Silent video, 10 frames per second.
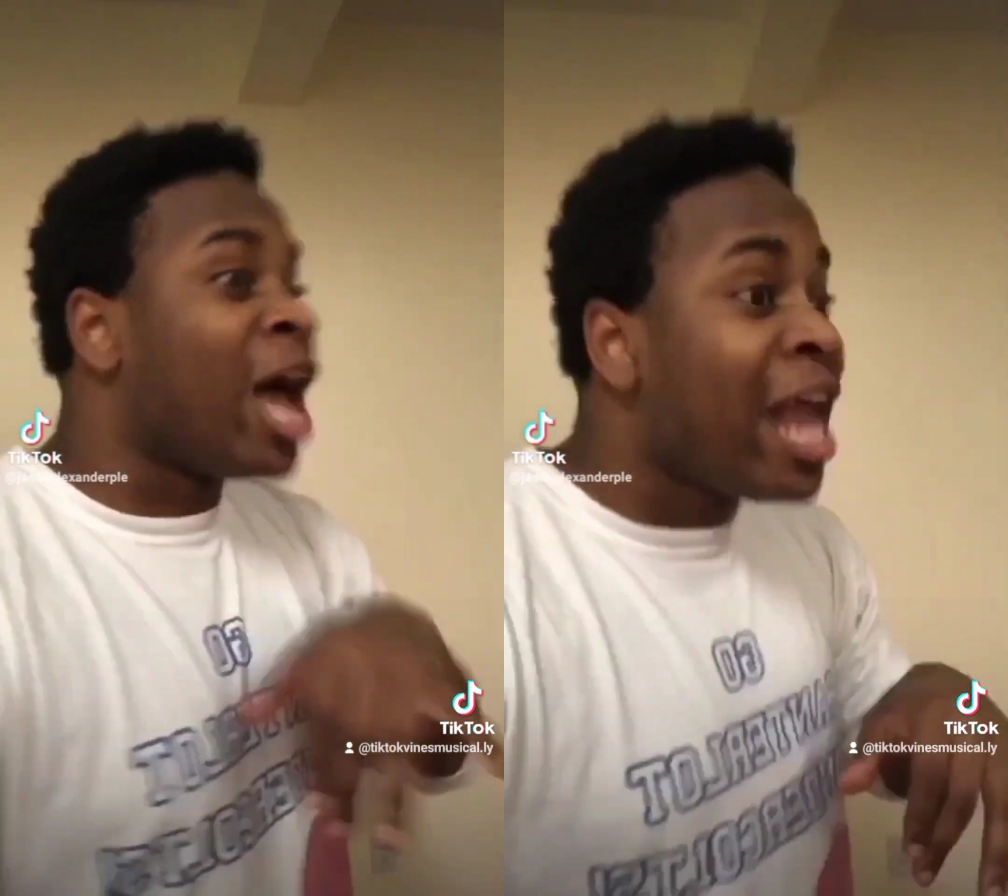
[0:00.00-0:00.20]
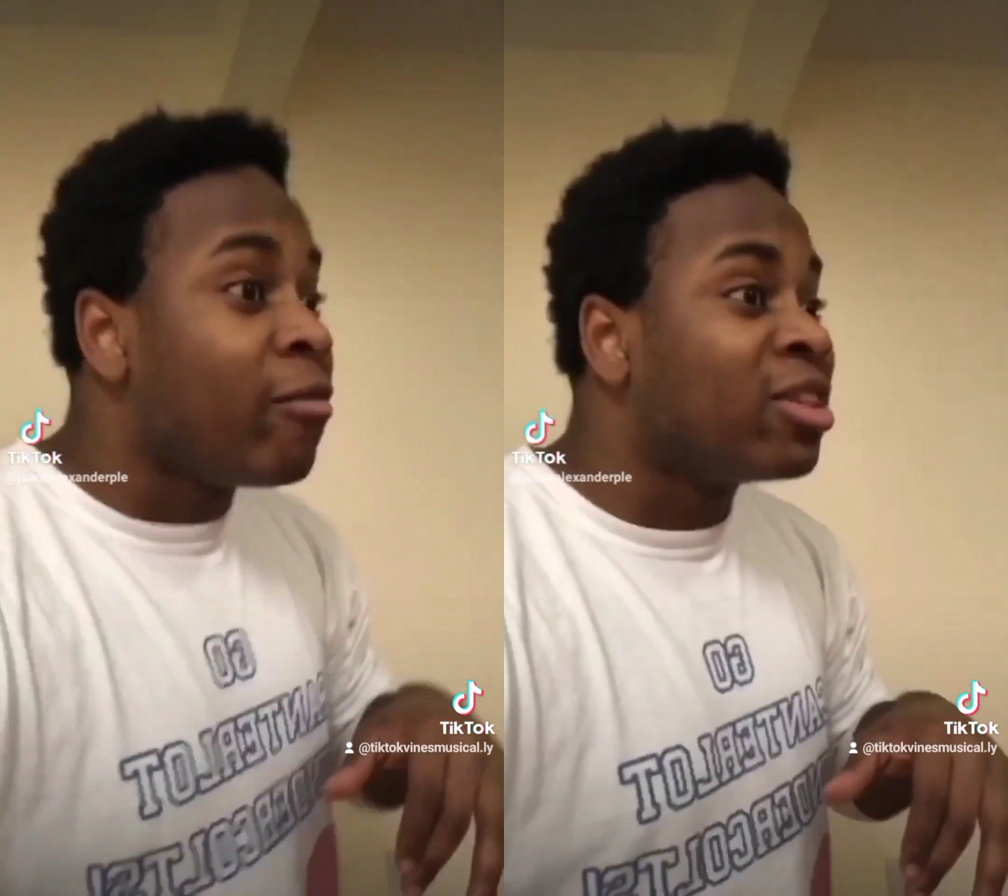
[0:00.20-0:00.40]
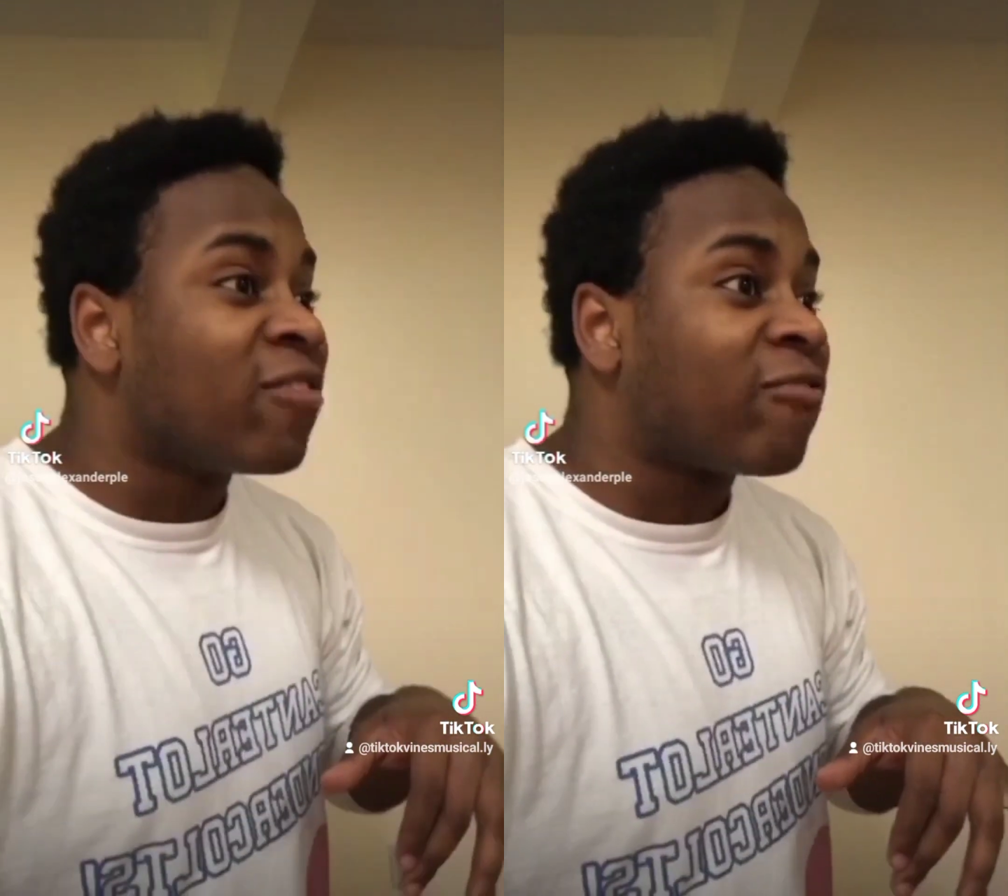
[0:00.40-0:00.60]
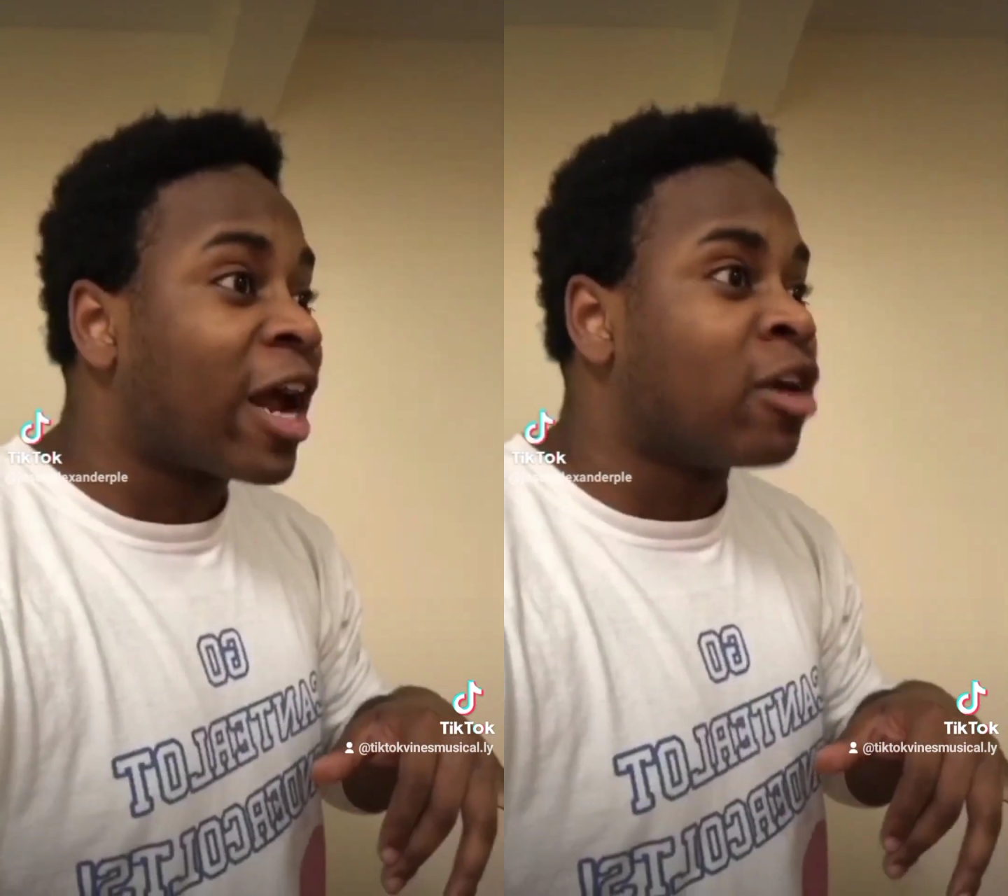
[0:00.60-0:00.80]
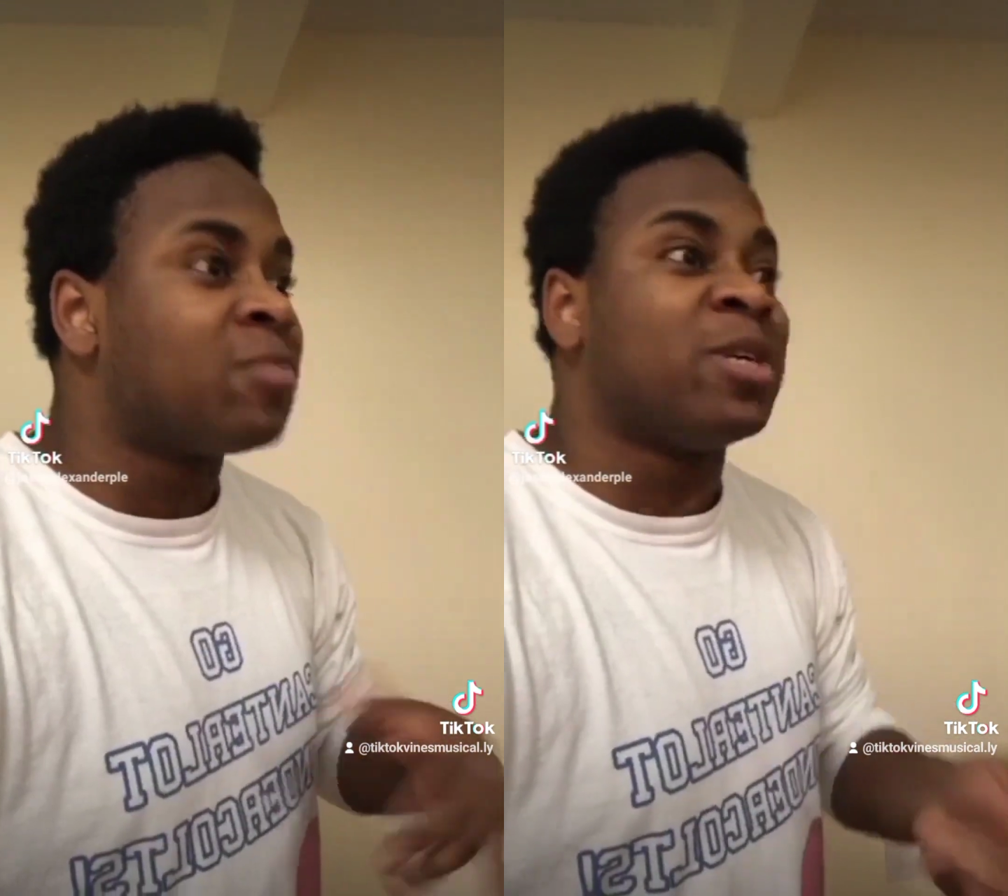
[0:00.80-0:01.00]
later in the
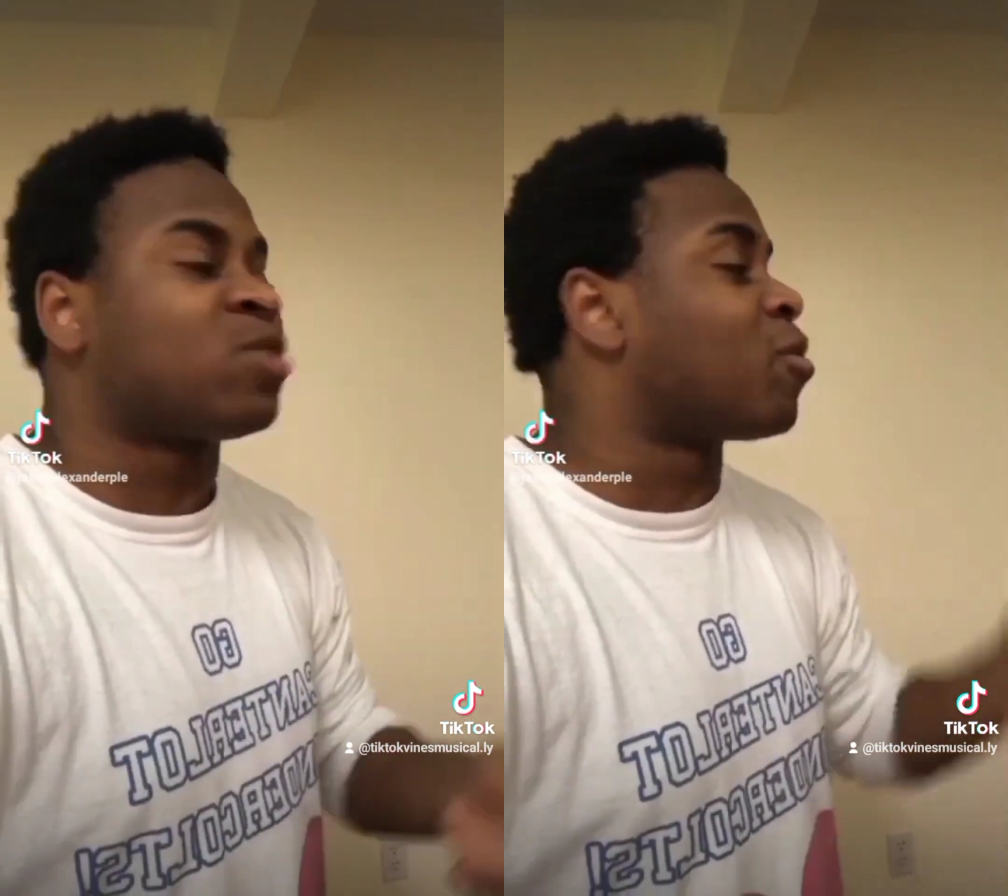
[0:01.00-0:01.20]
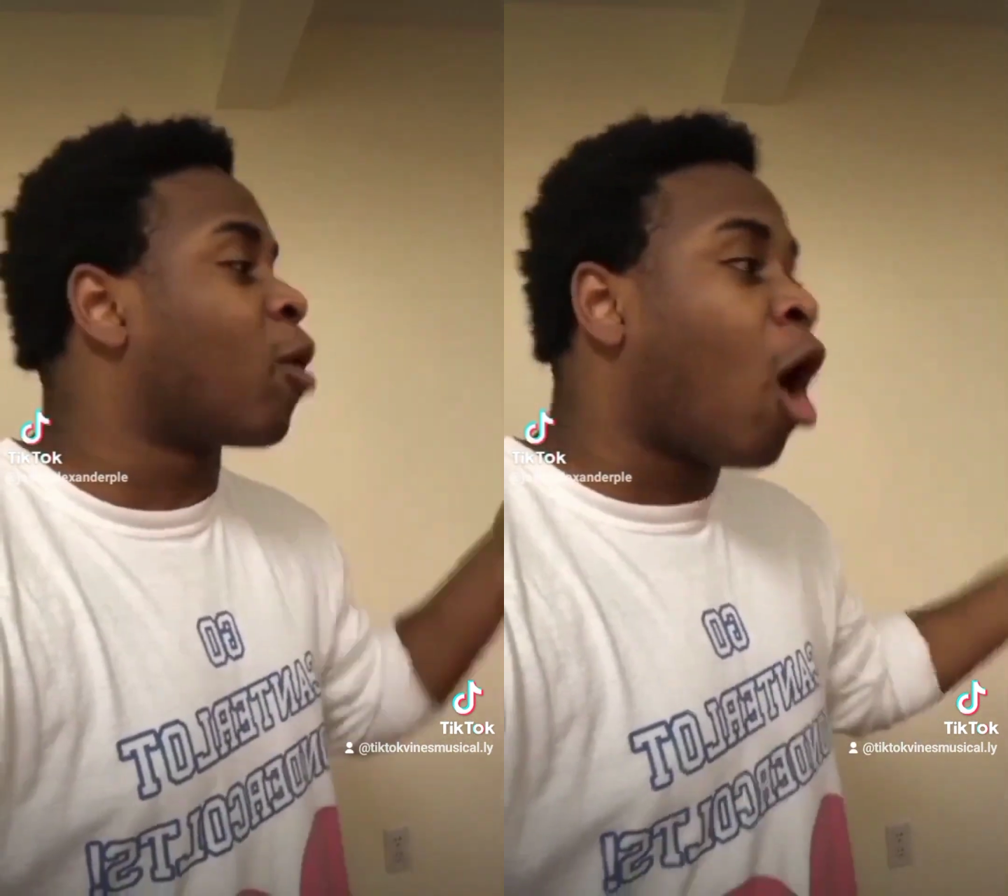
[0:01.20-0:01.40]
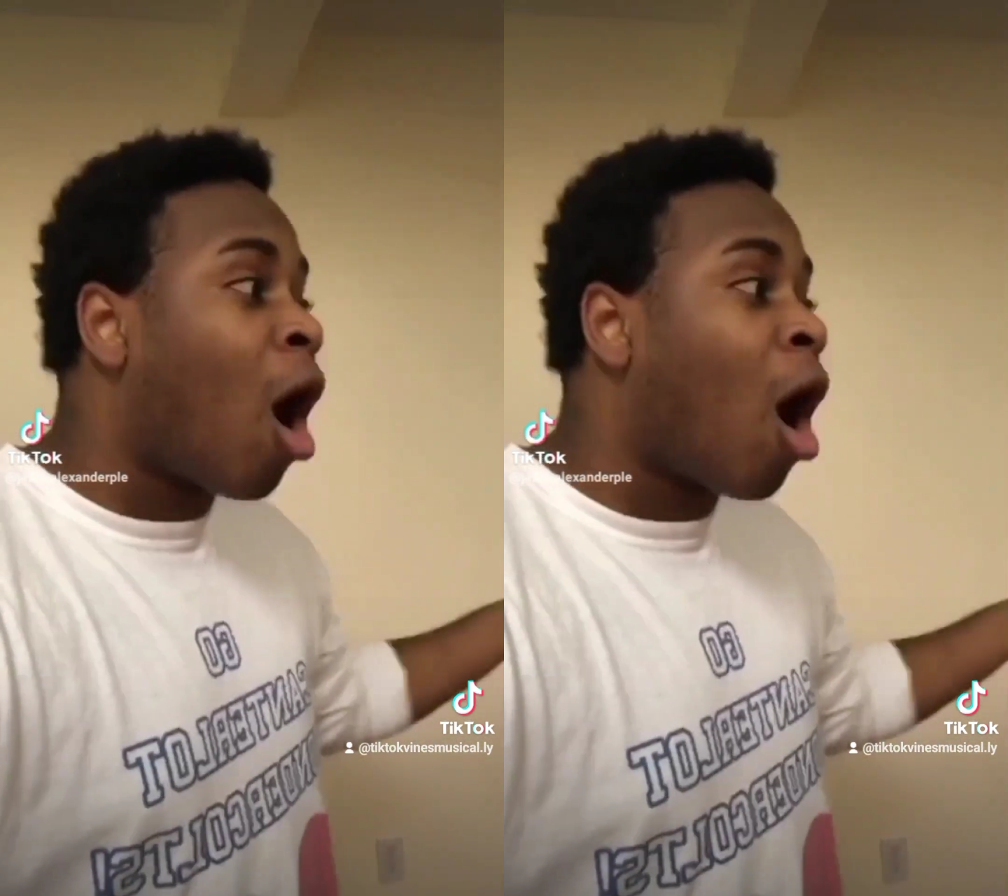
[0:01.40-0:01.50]
finals because we were